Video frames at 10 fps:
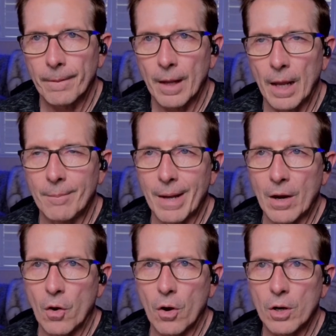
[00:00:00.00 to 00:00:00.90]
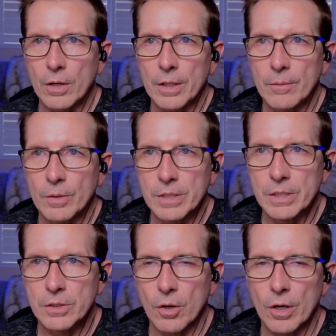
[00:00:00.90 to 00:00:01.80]
and my heart was
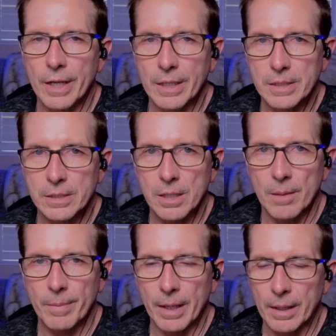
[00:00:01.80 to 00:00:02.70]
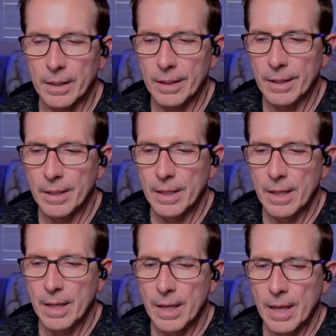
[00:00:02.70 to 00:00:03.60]
starting and stopping,
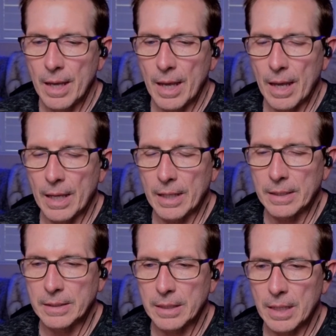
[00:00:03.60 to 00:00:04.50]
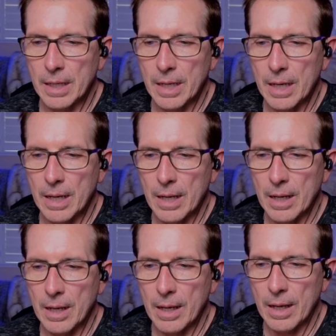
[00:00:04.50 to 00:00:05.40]
and
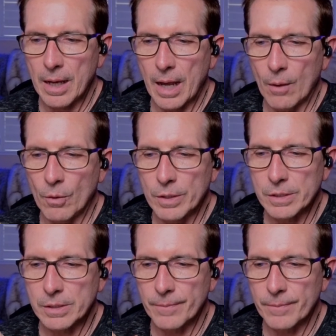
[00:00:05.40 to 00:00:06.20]
I wasn't